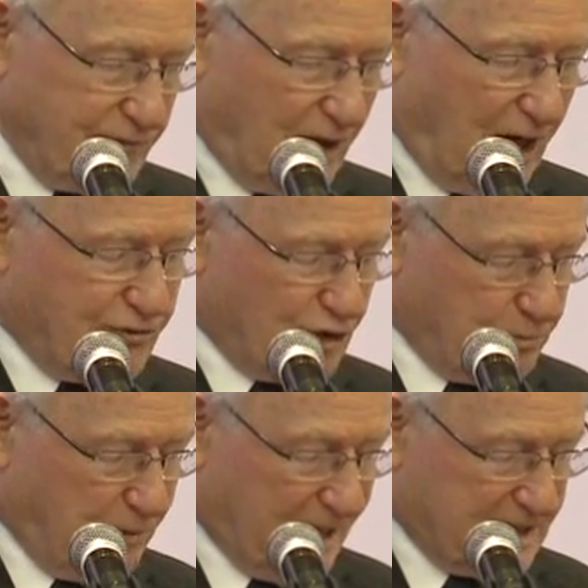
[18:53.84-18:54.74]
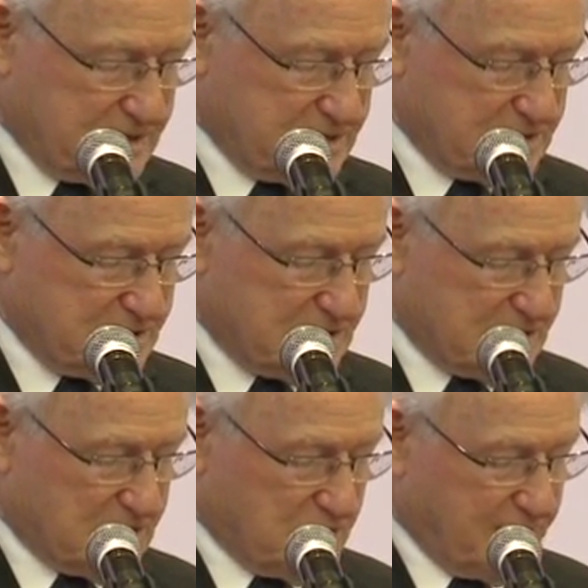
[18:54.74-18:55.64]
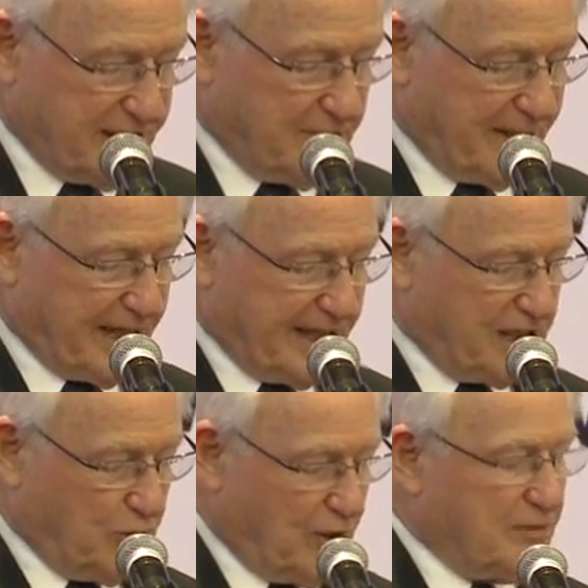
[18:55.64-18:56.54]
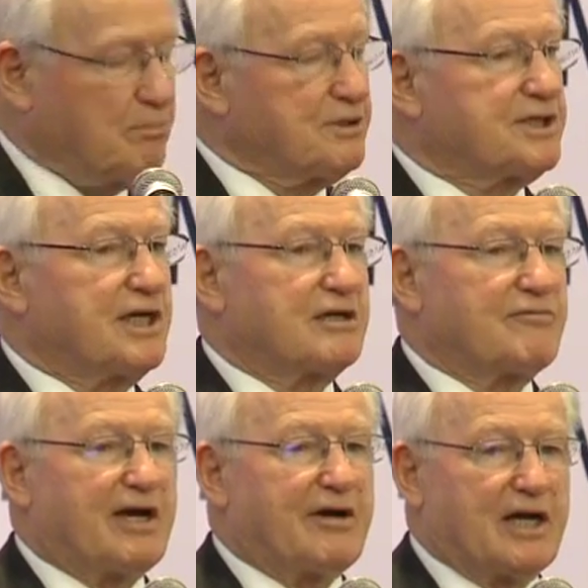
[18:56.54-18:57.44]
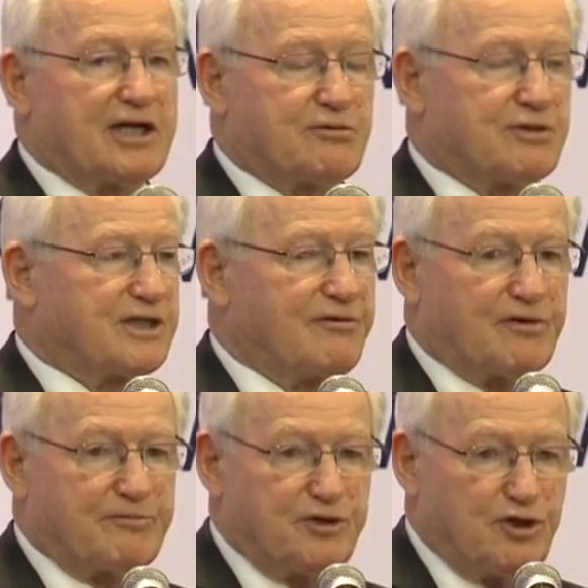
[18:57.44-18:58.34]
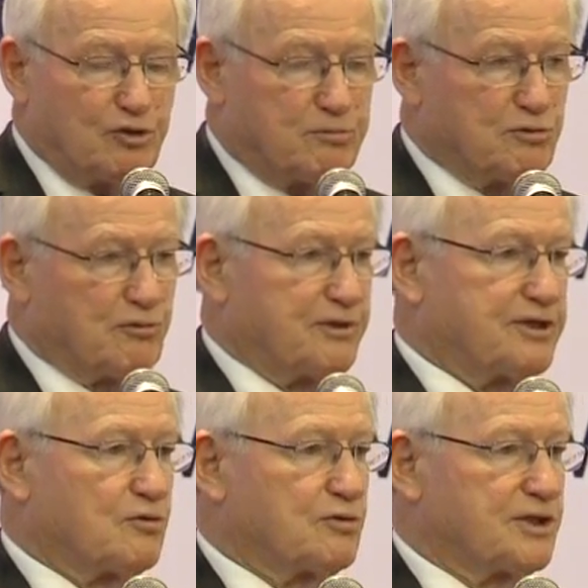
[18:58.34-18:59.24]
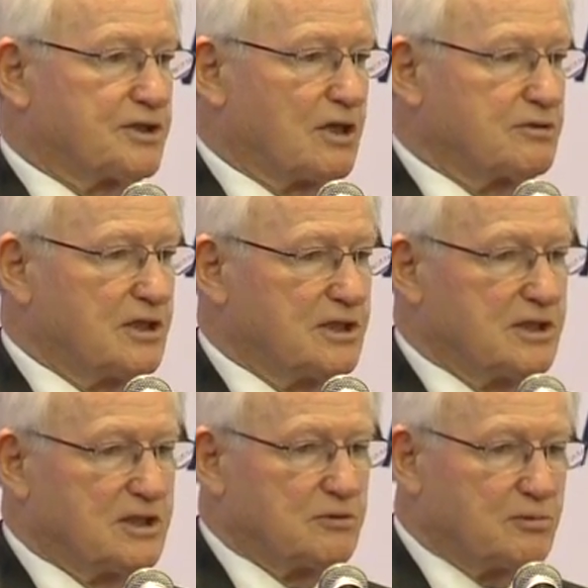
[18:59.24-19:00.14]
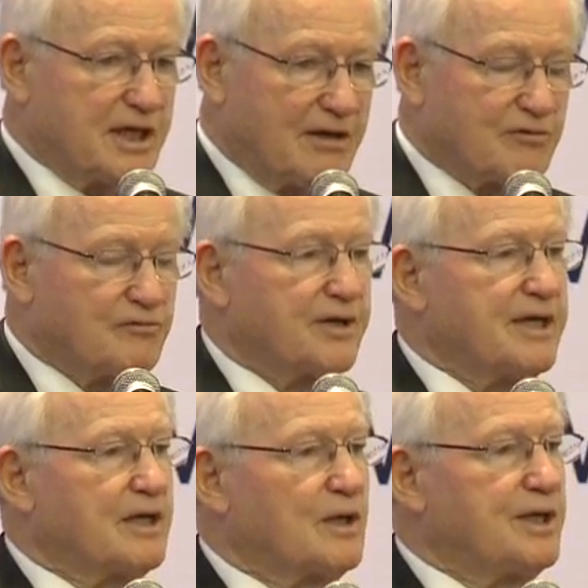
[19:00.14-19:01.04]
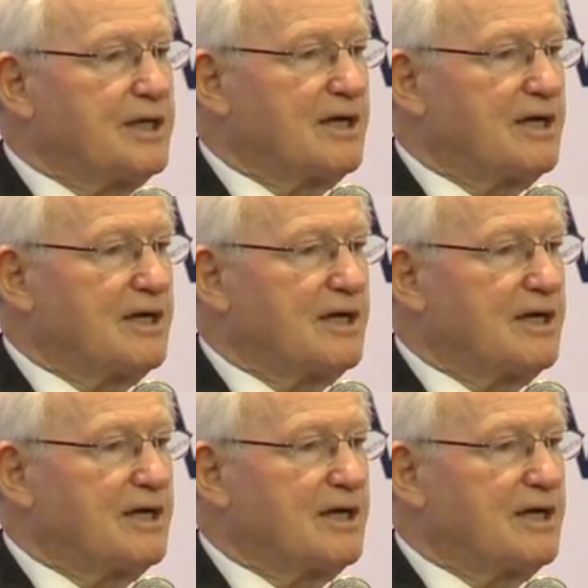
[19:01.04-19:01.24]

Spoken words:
hydropower, we get about 81% of our electricity from renewable resources. So we have a very clean